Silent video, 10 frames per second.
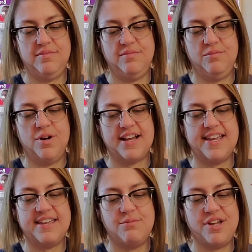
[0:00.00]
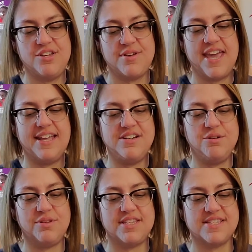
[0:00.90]
what you can do
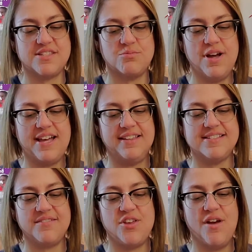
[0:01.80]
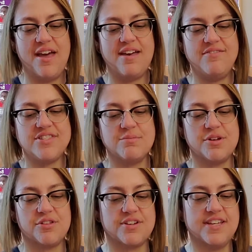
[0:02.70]
with this as well is if you have some
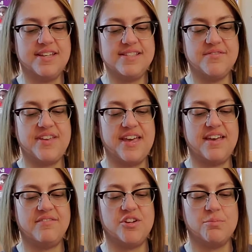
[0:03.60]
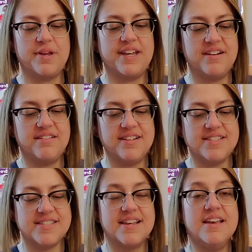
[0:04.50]
other kids, if you have your
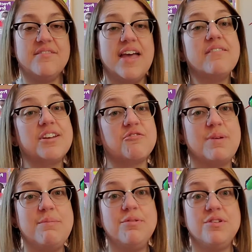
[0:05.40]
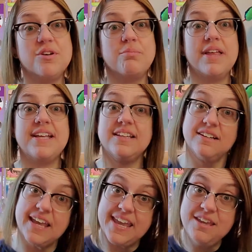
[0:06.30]
parents, if you have enough people, you could play a little
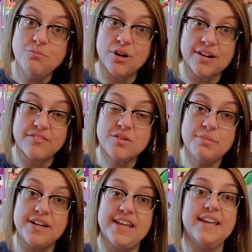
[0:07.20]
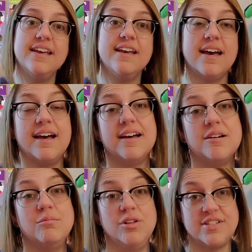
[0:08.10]
game where everybody
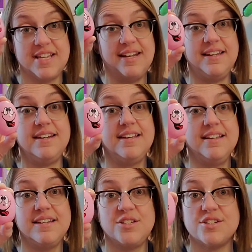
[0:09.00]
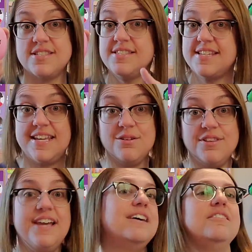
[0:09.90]
looks at it, doesn't say out
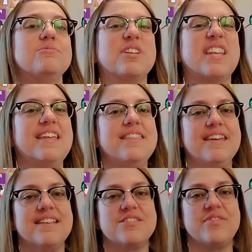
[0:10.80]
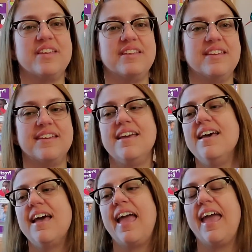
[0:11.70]
loud what they think it's feeling,
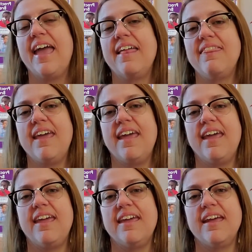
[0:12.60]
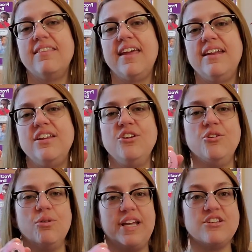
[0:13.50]
and then
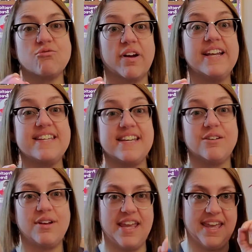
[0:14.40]
you each write down